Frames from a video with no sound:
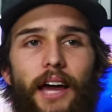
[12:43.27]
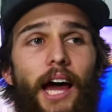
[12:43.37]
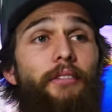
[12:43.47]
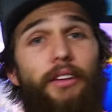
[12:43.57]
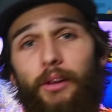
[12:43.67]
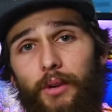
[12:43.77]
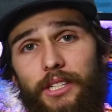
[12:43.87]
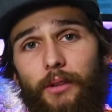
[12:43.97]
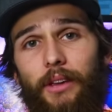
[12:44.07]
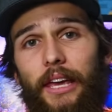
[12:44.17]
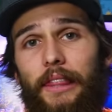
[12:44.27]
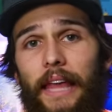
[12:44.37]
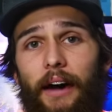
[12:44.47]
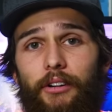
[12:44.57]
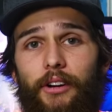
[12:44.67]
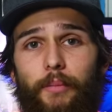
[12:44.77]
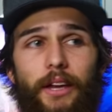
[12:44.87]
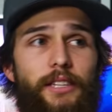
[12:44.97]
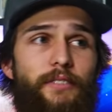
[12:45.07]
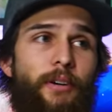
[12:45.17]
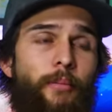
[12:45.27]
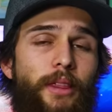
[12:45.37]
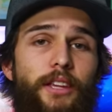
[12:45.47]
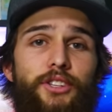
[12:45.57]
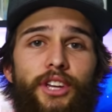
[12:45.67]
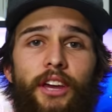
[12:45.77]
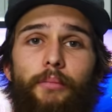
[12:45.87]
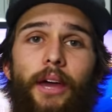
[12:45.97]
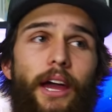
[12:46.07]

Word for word: I really wish they would get louder because if I'm in the gym